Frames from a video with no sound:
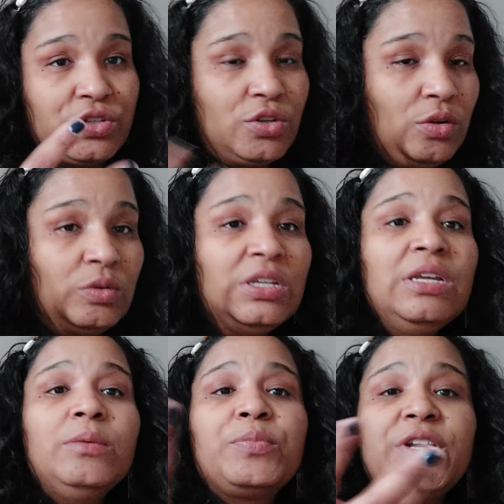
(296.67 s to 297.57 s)
So
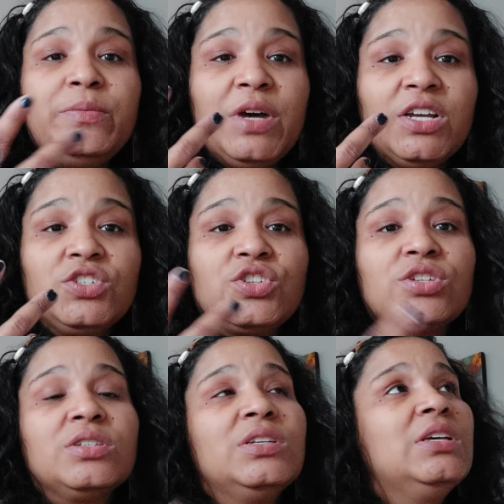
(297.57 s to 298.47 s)
pretty
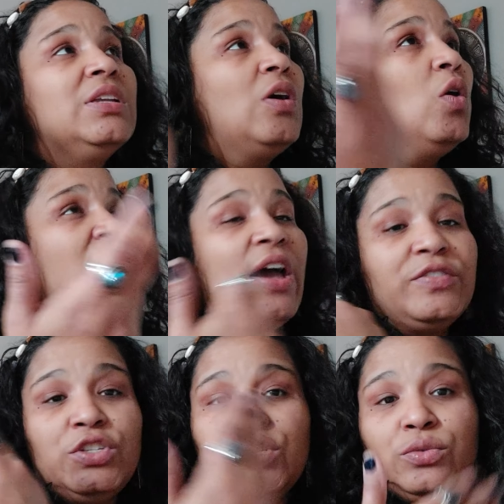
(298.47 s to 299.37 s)
much all I
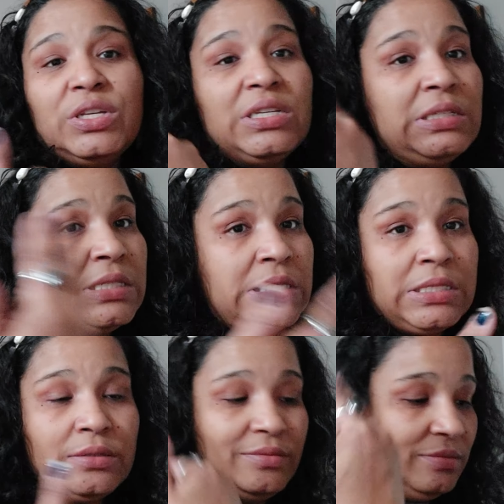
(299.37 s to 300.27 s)
have to do is